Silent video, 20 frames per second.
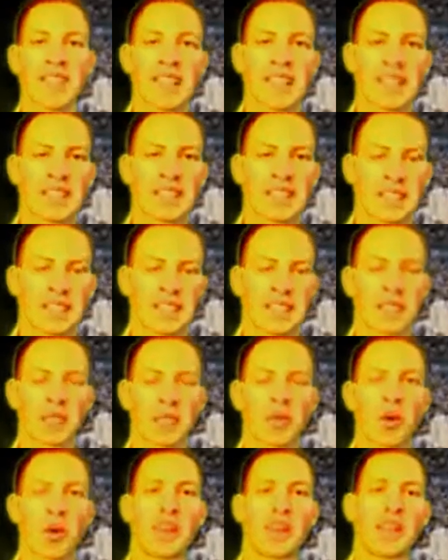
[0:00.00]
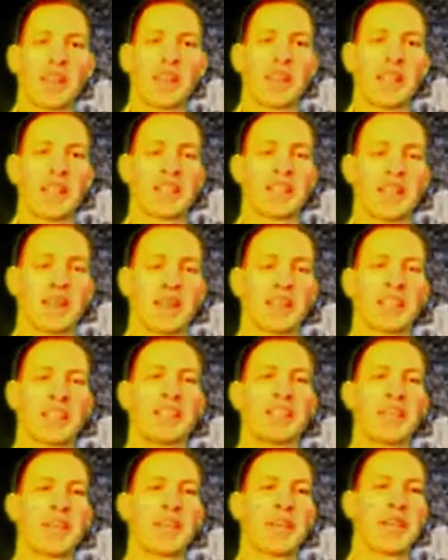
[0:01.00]
Guys, just a little more information about the
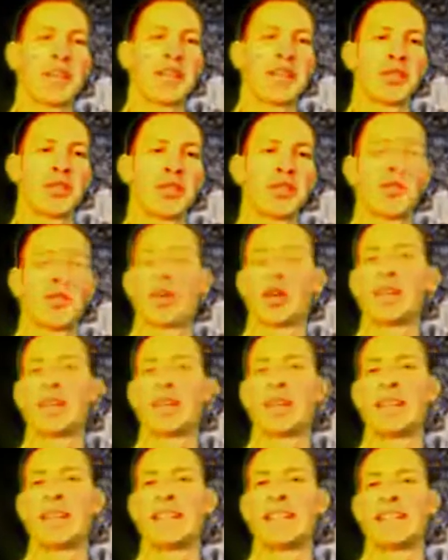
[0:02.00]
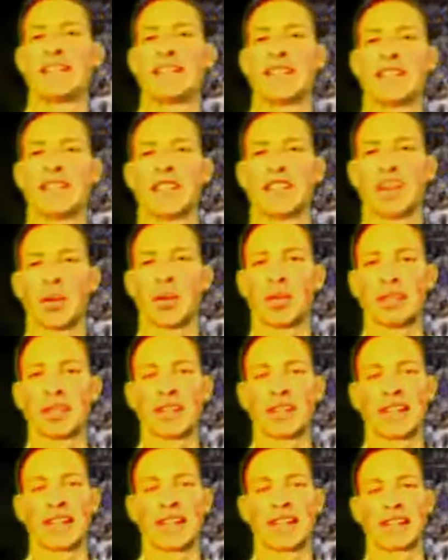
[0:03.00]
jump manual before you make a decision on what
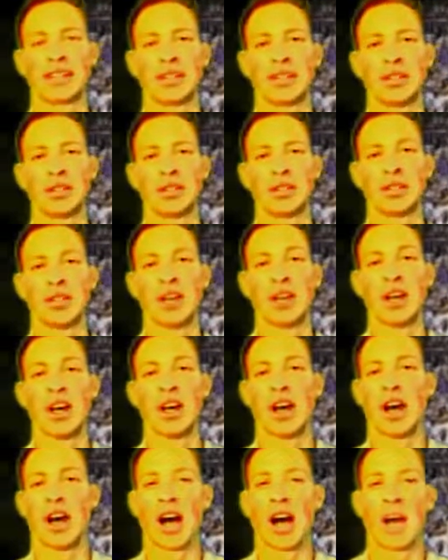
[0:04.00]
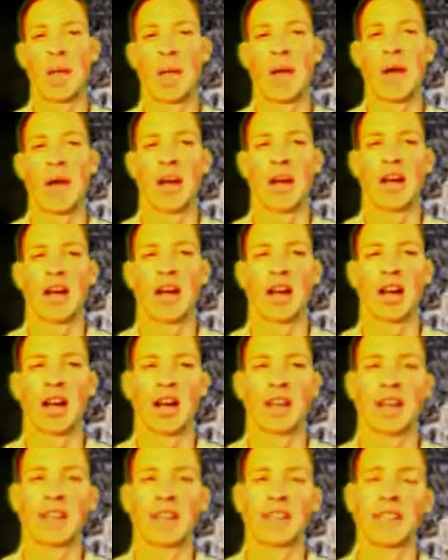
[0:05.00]
you'd like to do. A
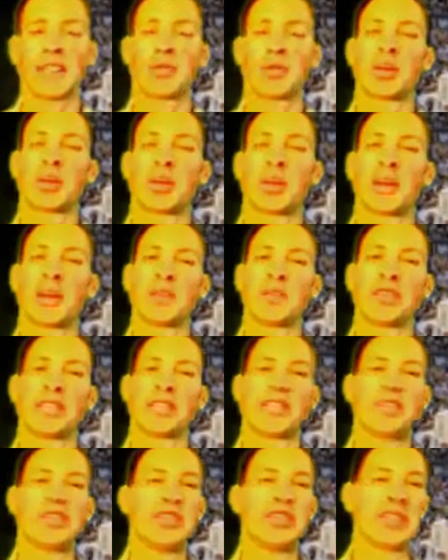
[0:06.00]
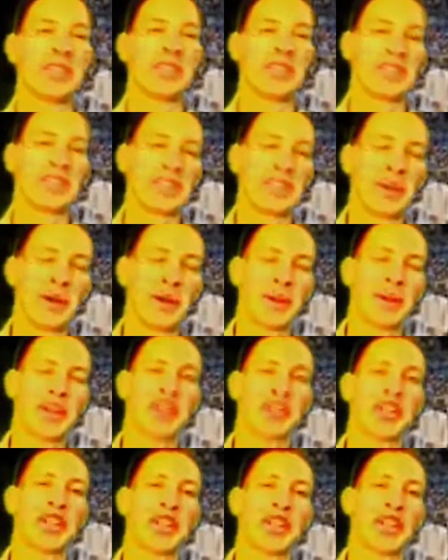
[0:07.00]
lot of these programs are giving you like
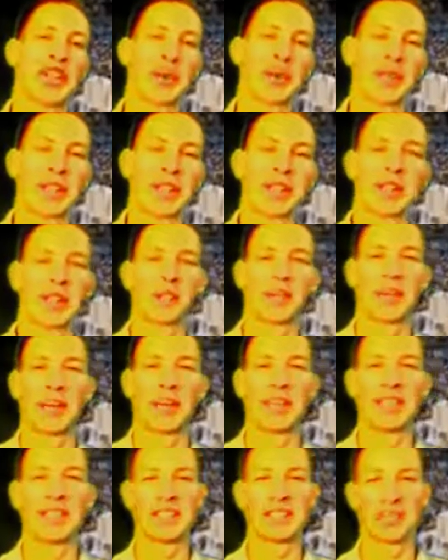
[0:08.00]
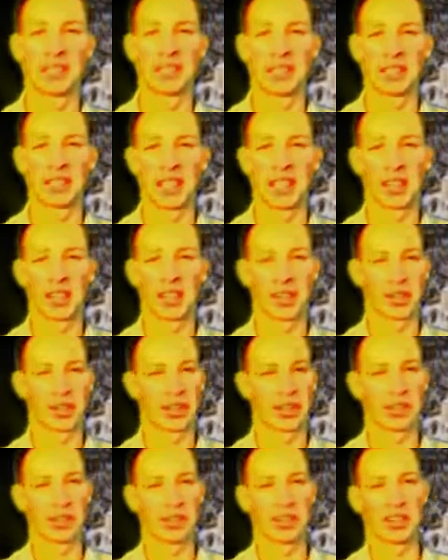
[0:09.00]
200 to 300 pages of material
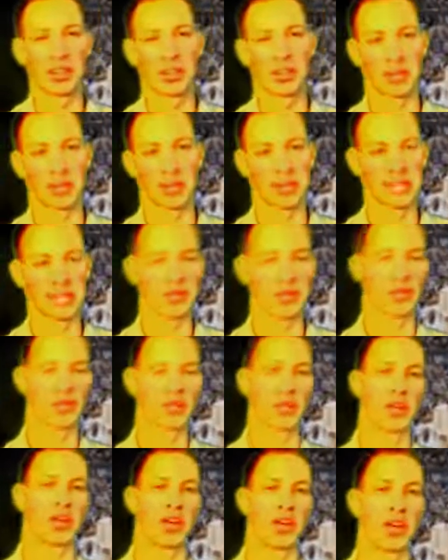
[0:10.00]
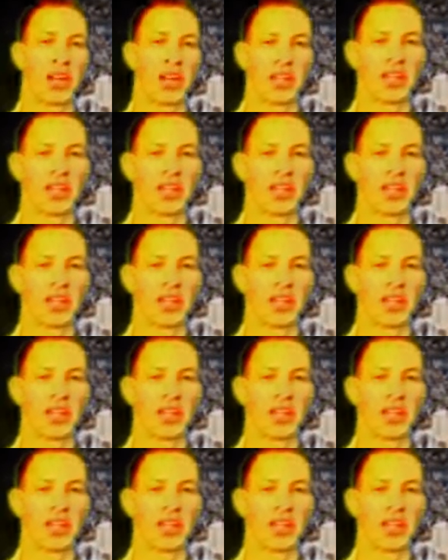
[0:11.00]
that you need to read through in order to